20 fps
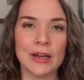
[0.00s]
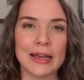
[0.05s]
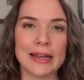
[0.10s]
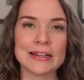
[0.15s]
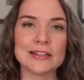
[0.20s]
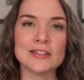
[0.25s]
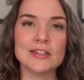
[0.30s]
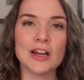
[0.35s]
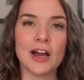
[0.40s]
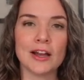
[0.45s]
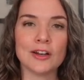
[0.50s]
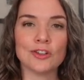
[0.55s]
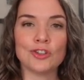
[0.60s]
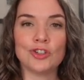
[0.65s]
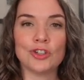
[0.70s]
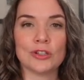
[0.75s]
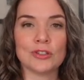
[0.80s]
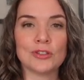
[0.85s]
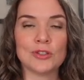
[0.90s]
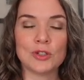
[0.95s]
It's not
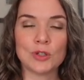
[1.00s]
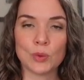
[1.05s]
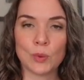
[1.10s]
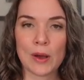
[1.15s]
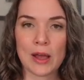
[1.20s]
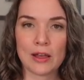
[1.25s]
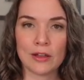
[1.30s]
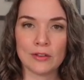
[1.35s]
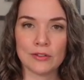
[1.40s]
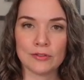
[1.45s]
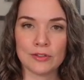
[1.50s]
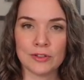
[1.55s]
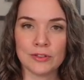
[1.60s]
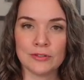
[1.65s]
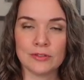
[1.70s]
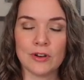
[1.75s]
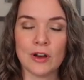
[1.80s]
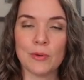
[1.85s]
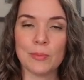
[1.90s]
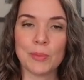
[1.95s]
just 12
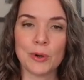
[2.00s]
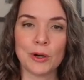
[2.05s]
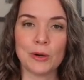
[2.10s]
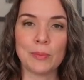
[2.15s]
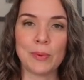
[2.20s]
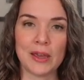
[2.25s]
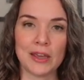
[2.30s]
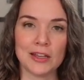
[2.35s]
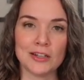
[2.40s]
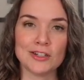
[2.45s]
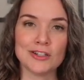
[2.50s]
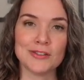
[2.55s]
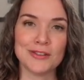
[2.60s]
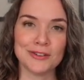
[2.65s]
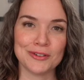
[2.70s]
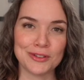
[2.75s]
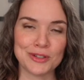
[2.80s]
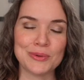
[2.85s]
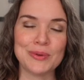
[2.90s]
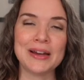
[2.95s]
per page.
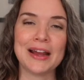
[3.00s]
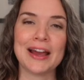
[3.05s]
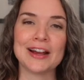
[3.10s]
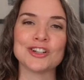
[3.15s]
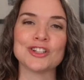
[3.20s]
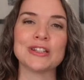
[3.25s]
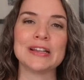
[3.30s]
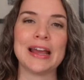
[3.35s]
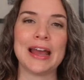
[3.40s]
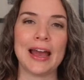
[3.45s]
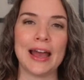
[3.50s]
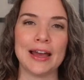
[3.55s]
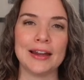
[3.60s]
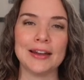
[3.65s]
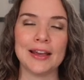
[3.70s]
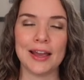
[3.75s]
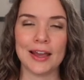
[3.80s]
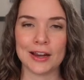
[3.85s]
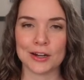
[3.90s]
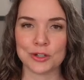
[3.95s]
There you can actually add
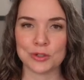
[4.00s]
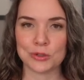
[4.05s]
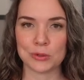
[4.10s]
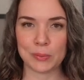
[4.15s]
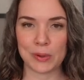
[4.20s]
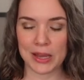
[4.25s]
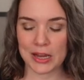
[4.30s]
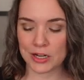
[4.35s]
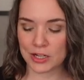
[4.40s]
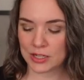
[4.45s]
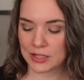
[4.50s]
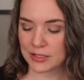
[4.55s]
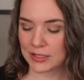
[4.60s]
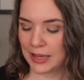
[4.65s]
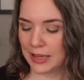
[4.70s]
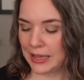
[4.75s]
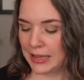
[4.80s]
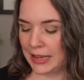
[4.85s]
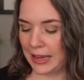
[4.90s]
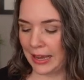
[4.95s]
extra pages
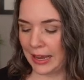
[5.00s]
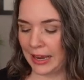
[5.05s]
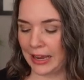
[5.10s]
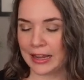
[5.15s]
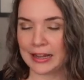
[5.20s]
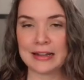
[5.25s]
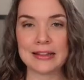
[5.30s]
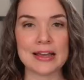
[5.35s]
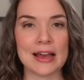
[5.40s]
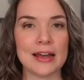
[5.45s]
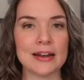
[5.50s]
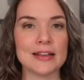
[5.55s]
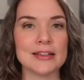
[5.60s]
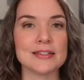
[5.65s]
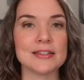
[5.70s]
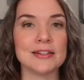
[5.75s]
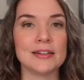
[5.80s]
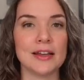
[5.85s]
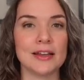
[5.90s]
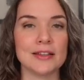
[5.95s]
and that is
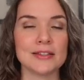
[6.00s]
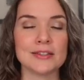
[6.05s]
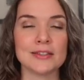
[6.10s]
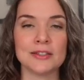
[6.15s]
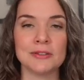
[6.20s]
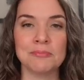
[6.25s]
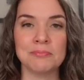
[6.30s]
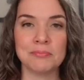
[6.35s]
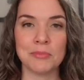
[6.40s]
a nice